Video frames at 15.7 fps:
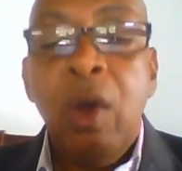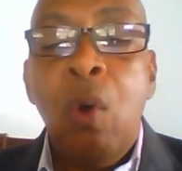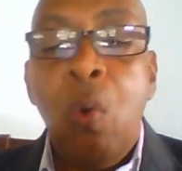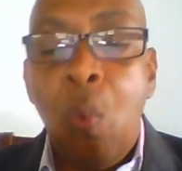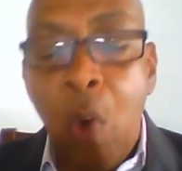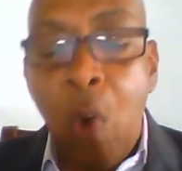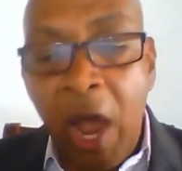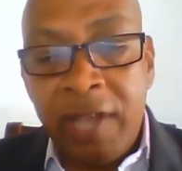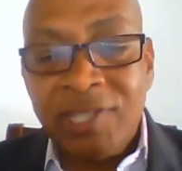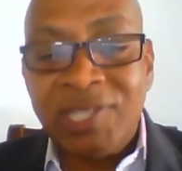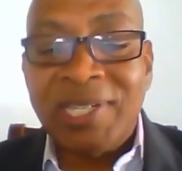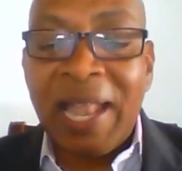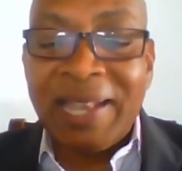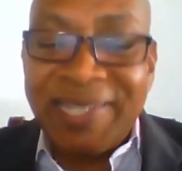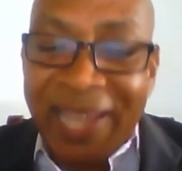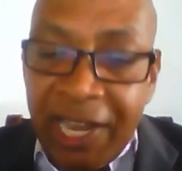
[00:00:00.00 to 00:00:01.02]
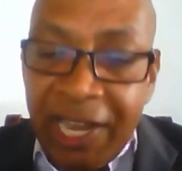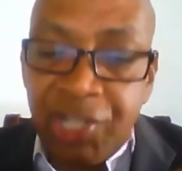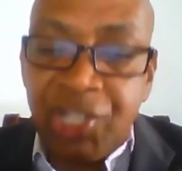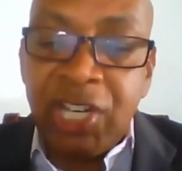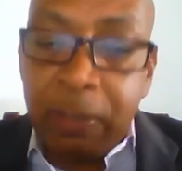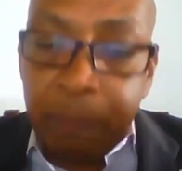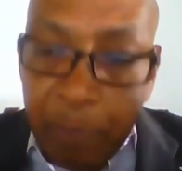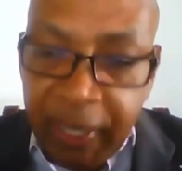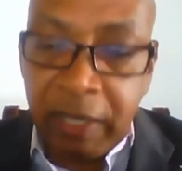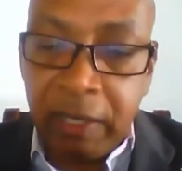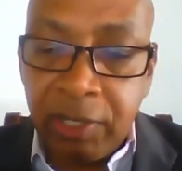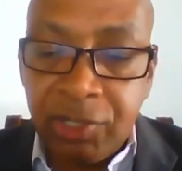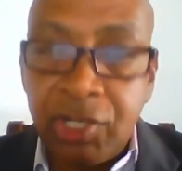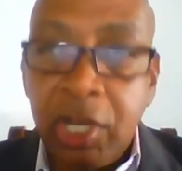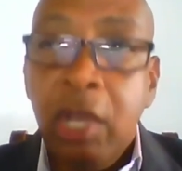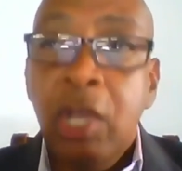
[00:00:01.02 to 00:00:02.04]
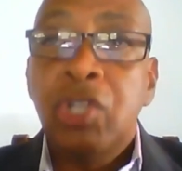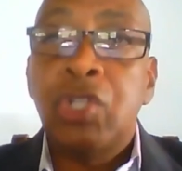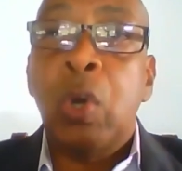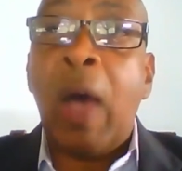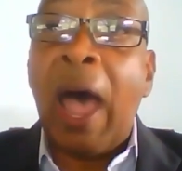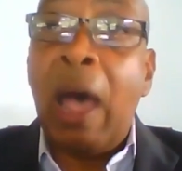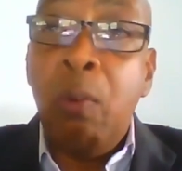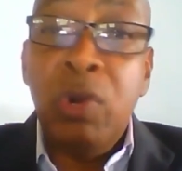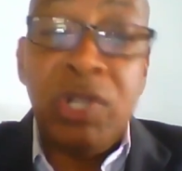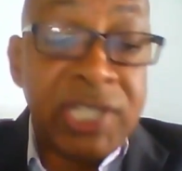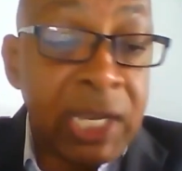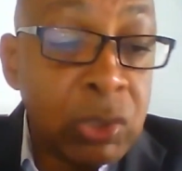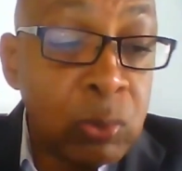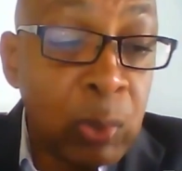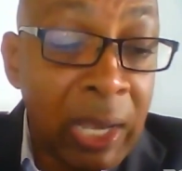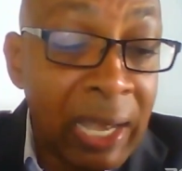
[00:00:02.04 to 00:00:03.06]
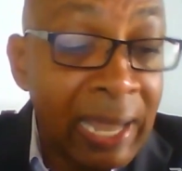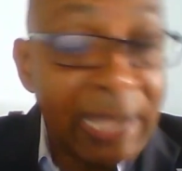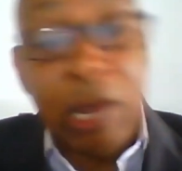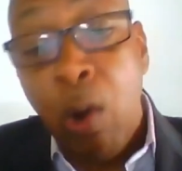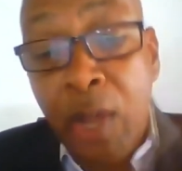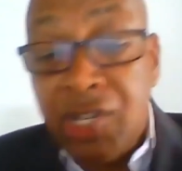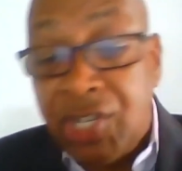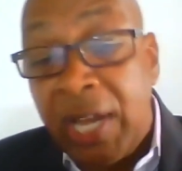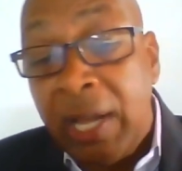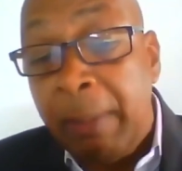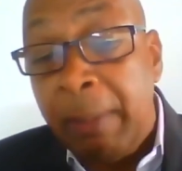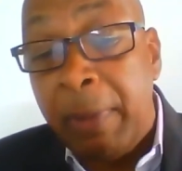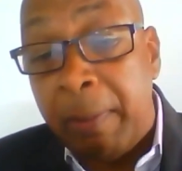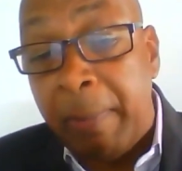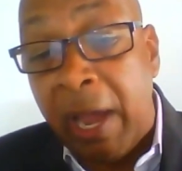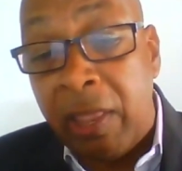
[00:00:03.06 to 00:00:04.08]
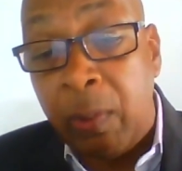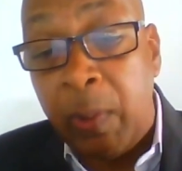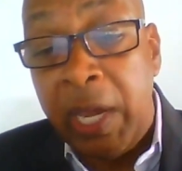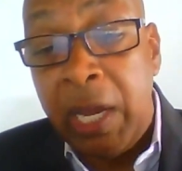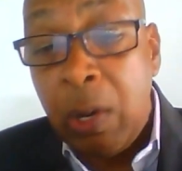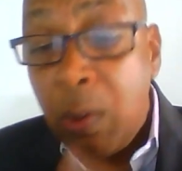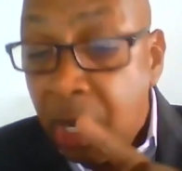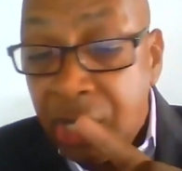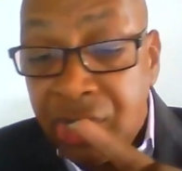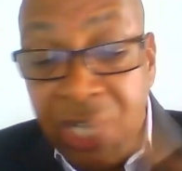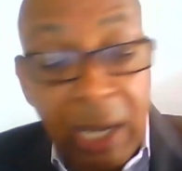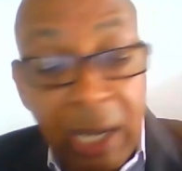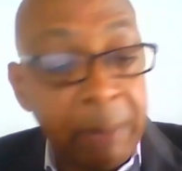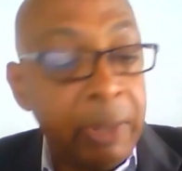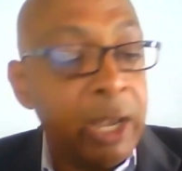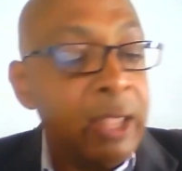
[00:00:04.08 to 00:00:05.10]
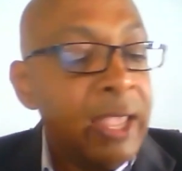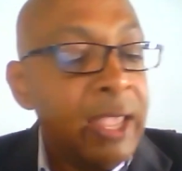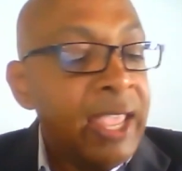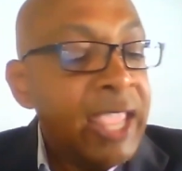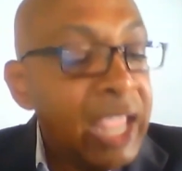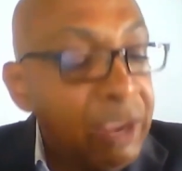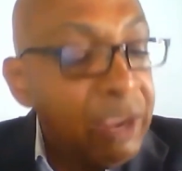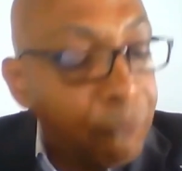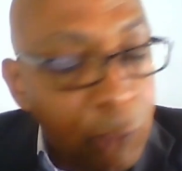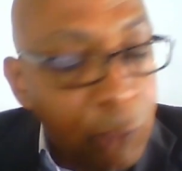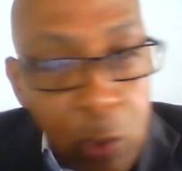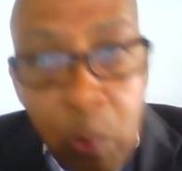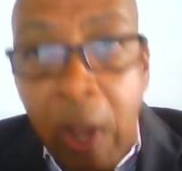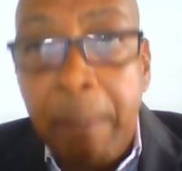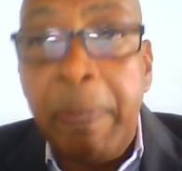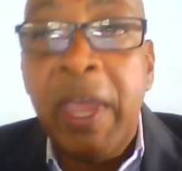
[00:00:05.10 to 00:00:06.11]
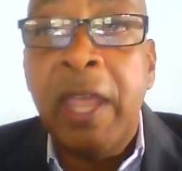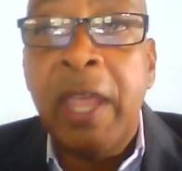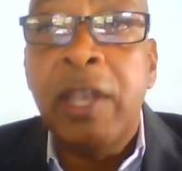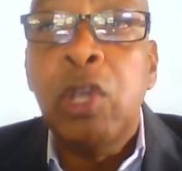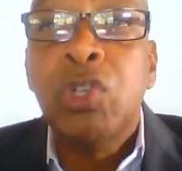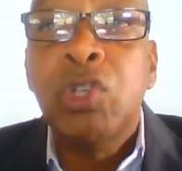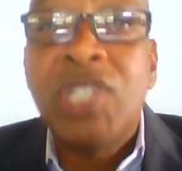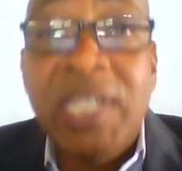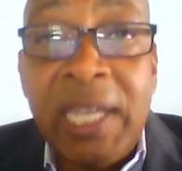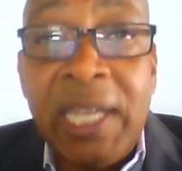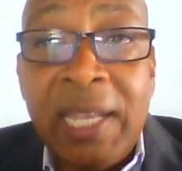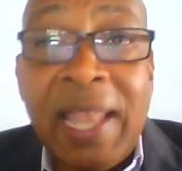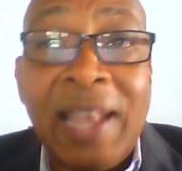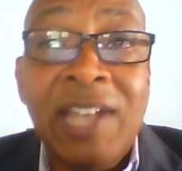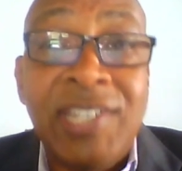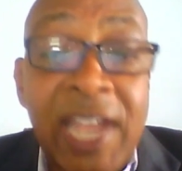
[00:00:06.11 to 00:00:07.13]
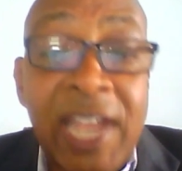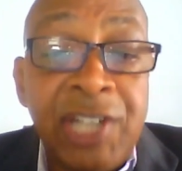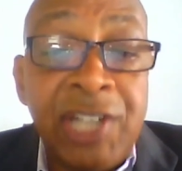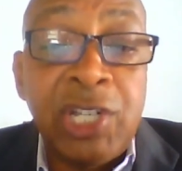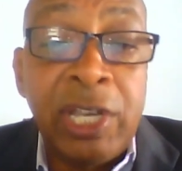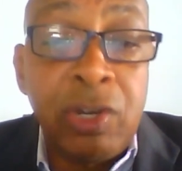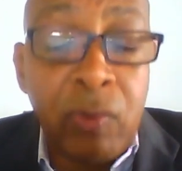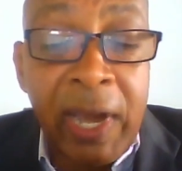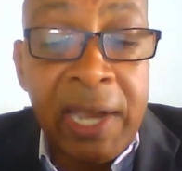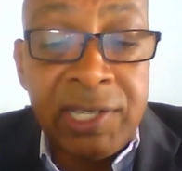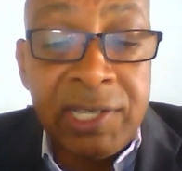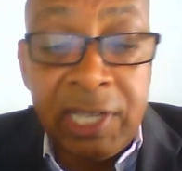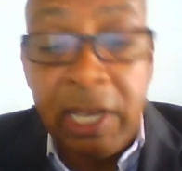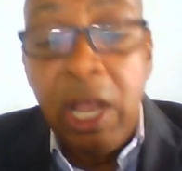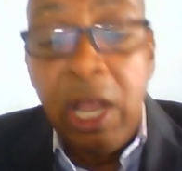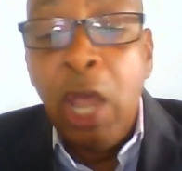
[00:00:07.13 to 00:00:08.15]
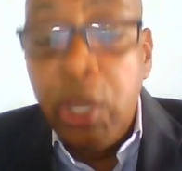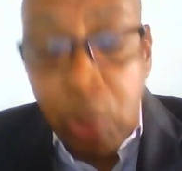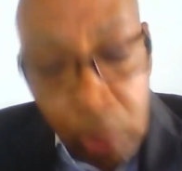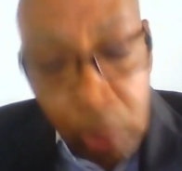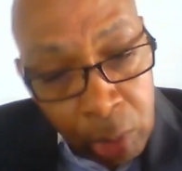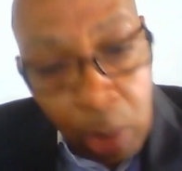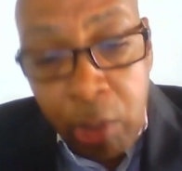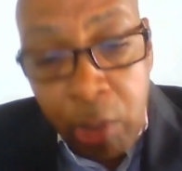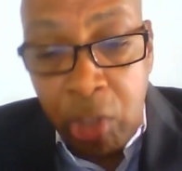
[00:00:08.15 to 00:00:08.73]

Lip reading: once that tension builds. So I would say to a lady, or a gentleman, by the way, or a gentleman, if you see that the tension is rising, you know your